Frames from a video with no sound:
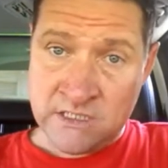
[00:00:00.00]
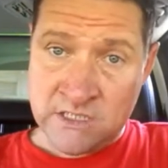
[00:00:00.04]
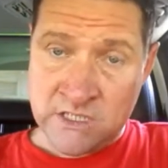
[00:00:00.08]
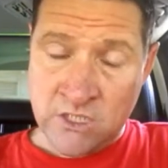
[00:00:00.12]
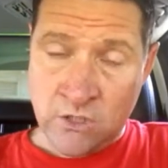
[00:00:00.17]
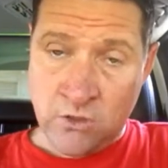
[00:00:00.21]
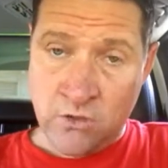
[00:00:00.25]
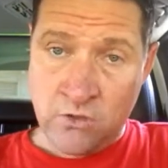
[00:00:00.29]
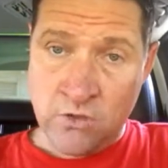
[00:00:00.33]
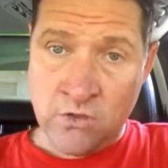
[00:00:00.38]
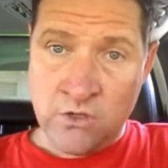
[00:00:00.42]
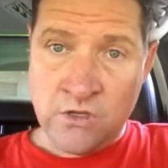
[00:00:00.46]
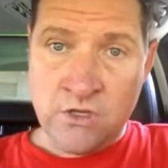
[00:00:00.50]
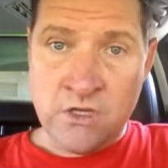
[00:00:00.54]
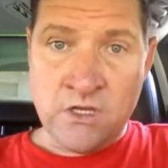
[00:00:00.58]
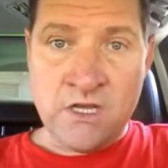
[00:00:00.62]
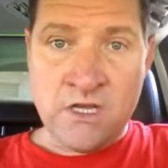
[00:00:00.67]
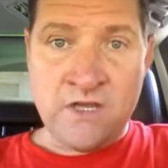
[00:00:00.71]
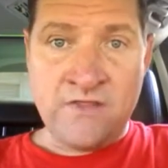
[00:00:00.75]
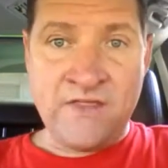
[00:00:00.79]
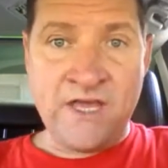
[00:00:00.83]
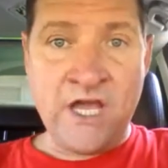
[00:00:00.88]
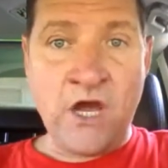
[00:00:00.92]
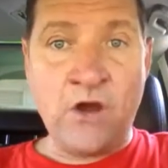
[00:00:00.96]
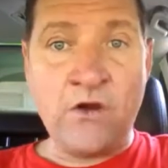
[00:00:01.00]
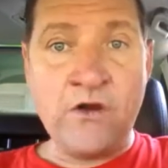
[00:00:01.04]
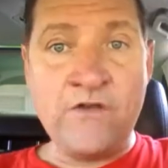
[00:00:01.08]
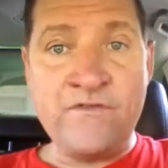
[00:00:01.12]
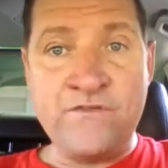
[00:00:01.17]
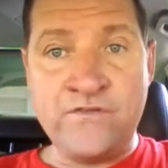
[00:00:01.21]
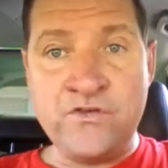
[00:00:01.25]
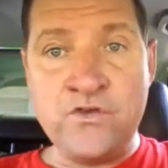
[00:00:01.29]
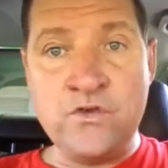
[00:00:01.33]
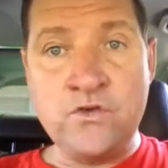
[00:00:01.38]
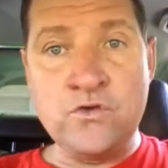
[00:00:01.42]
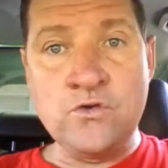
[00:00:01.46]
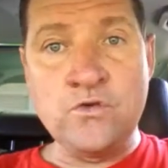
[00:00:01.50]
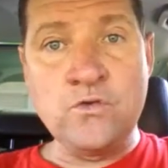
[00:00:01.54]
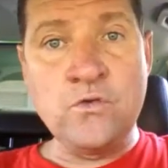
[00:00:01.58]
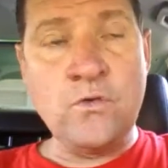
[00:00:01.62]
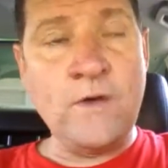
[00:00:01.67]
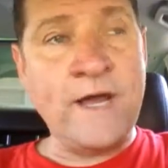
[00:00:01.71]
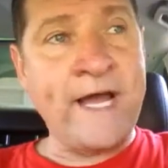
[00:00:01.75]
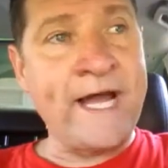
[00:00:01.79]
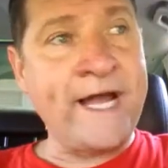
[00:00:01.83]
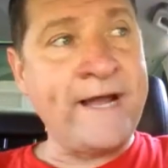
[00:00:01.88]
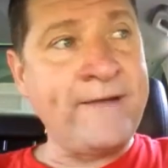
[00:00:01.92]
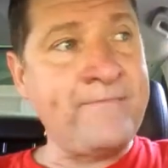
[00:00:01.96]
So there are a few
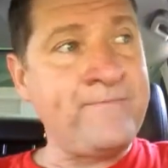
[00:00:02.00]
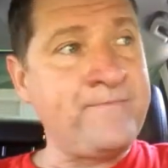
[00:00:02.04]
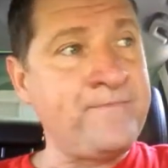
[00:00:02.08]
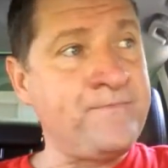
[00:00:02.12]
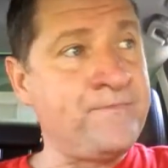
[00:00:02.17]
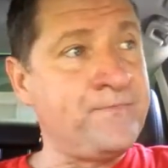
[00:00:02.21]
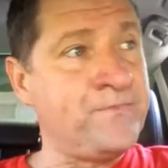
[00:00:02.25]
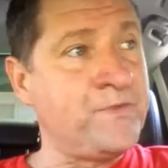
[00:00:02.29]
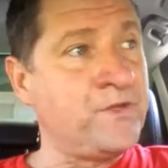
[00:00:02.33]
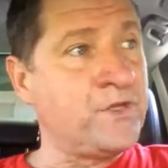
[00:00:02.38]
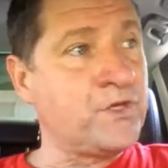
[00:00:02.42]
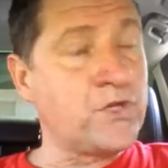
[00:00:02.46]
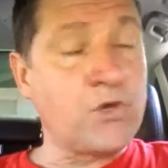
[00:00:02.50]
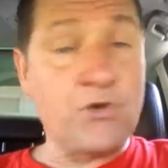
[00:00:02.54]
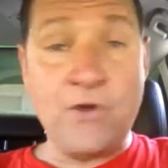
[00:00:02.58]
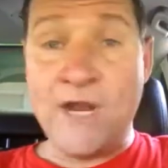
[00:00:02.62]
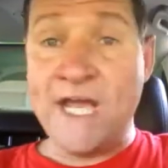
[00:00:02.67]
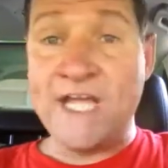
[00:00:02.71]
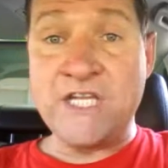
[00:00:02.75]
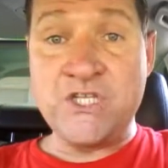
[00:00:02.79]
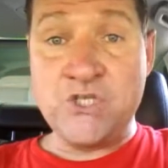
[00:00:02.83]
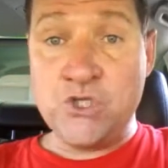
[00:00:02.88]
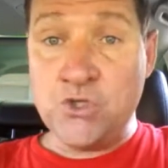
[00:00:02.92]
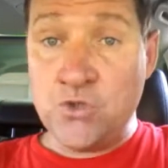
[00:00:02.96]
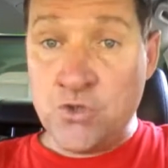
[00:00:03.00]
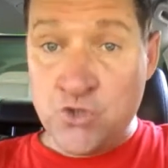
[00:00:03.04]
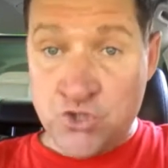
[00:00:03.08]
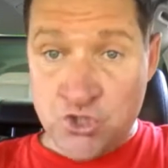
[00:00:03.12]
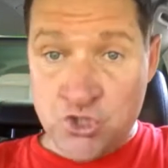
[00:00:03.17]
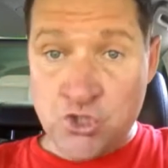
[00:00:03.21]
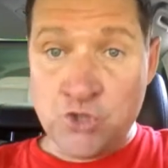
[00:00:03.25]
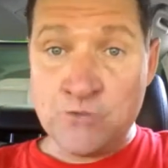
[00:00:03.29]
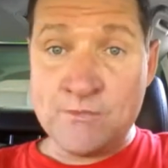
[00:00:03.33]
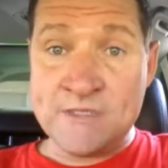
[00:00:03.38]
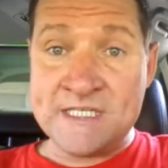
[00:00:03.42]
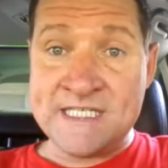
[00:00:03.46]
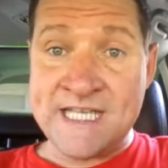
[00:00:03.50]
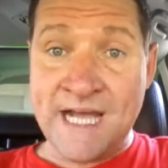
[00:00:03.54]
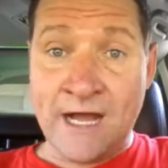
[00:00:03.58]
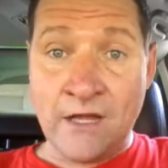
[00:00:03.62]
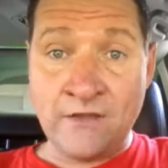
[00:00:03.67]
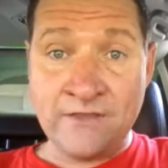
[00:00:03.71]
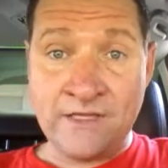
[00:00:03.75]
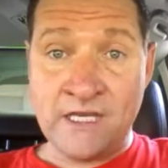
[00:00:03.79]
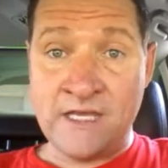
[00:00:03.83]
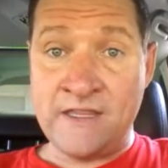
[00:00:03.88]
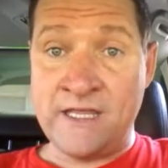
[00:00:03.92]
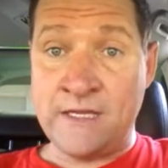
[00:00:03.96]
um, great YouTubers
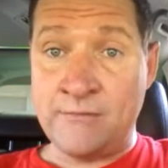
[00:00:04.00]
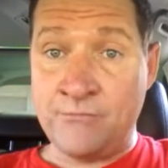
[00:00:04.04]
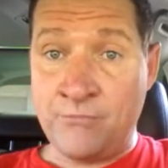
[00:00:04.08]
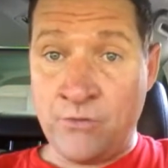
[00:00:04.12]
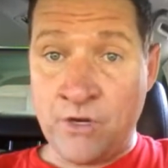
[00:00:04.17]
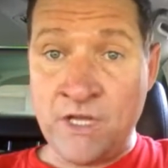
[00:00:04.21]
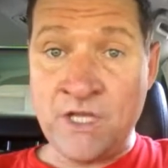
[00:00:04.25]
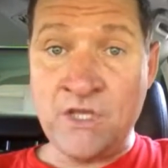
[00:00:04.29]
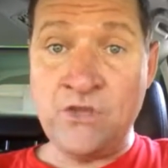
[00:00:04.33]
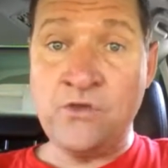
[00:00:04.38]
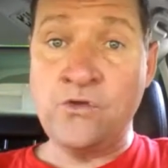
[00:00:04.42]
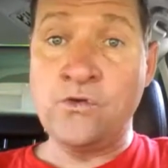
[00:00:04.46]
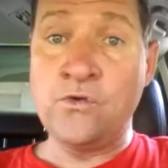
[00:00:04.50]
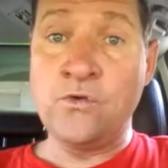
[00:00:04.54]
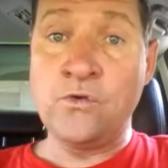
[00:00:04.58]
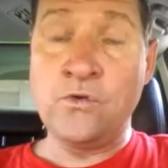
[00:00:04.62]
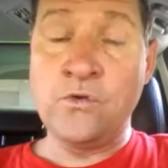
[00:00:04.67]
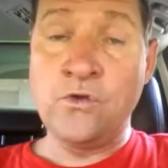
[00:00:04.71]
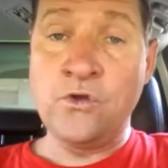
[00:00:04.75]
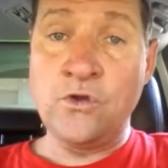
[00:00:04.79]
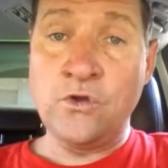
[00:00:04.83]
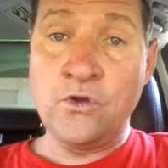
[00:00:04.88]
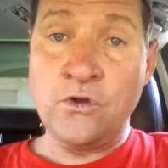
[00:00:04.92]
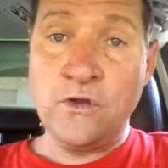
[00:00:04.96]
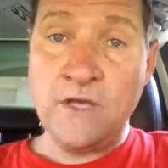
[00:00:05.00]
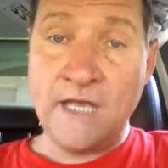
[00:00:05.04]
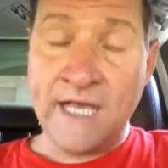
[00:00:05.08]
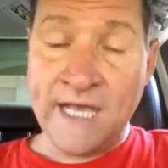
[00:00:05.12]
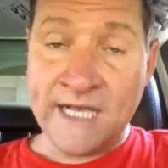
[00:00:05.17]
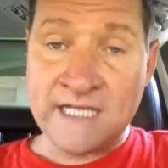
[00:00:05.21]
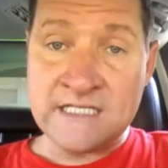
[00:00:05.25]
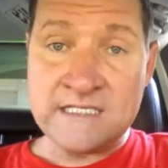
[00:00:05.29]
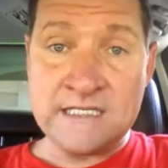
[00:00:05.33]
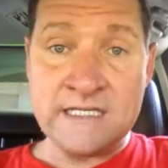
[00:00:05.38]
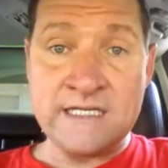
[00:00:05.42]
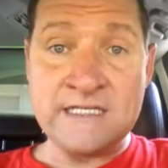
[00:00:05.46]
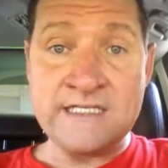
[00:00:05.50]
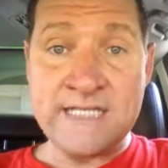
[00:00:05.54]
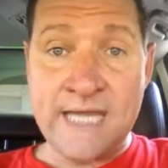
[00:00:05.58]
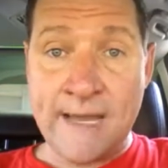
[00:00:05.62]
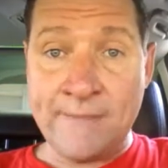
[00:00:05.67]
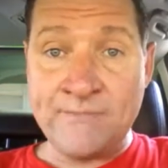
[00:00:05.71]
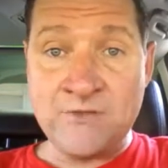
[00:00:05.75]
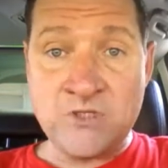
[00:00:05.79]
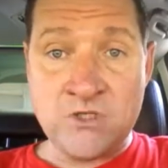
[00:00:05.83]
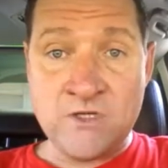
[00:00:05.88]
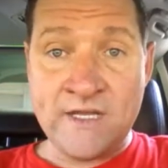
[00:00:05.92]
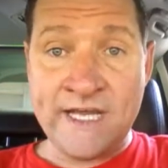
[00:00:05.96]
out there that bring you excellent
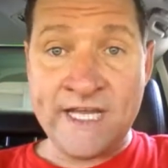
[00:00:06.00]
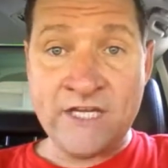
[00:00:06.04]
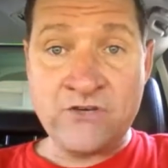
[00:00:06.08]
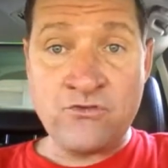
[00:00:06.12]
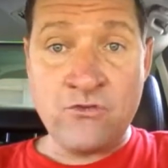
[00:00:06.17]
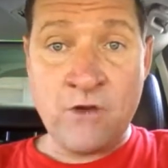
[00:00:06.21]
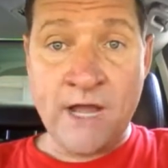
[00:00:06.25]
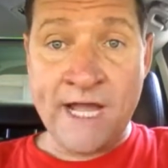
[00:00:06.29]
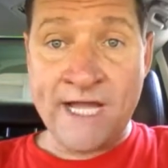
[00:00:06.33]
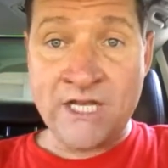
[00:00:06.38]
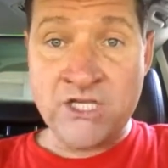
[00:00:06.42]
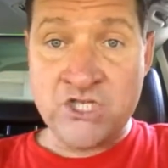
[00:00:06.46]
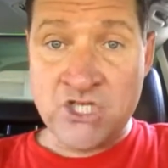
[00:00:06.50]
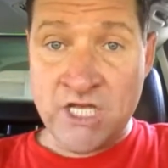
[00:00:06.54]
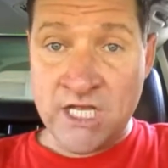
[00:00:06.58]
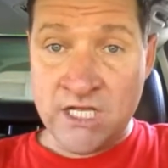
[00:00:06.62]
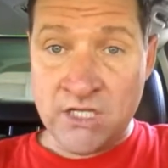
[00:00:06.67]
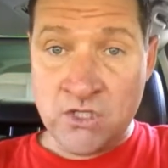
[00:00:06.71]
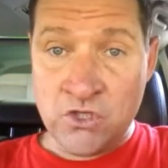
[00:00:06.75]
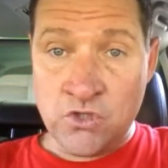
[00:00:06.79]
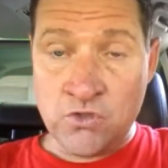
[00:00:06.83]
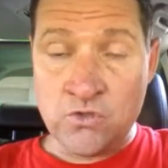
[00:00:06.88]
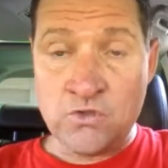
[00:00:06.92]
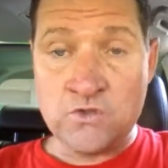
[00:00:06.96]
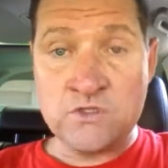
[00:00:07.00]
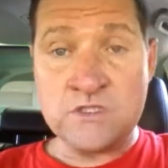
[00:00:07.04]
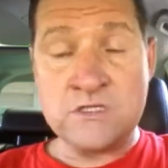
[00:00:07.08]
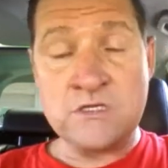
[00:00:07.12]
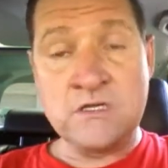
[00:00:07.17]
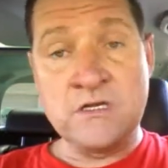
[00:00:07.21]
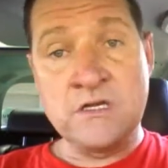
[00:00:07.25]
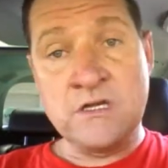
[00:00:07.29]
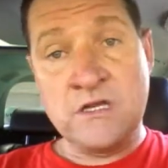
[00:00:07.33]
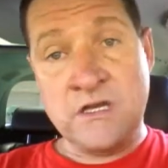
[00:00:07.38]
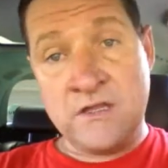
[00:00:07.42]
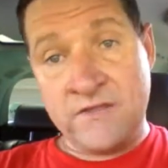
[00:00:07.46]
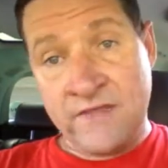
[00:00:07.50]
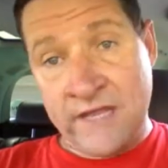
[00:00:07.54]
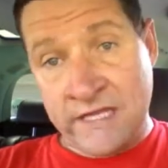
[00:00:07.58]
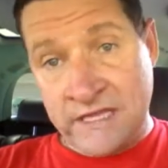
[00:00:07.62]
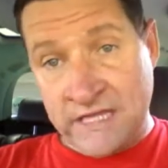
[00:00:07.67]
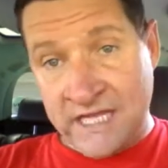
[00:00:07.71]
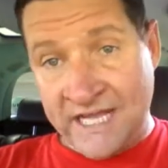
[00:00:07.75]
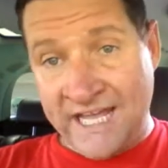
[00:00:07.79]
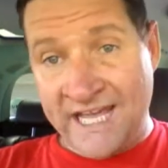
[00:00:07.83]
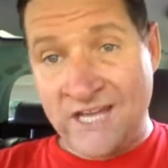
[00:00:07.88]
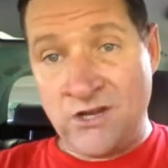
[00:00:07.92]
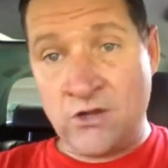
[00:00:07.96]
up-to-date rideshare news that
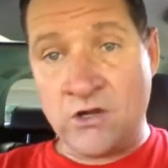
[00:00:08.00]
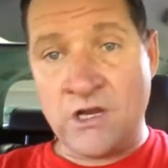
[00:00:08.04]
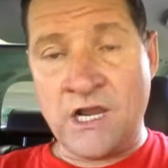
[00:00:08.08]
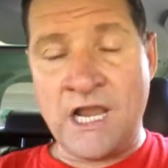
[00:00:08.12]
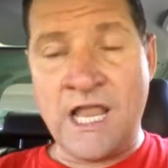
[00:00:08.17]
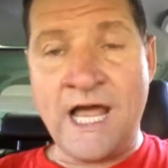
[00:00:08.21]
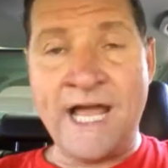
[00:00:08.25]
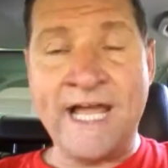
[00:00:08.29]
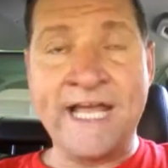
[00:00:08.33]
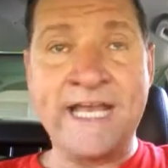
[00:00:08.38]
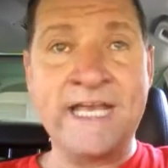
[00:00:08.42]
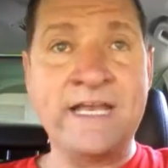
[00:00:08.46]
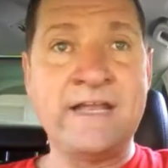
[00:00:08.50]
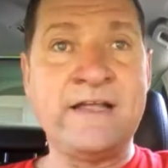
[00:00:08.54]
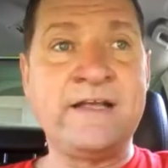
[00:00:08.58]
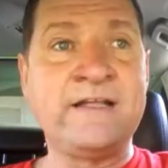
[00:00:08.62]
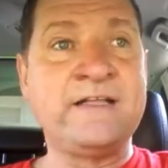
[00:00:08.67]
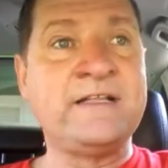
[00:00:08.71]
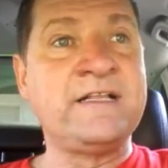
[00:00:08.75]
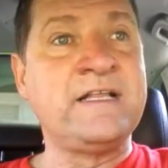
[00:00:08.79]
they get online,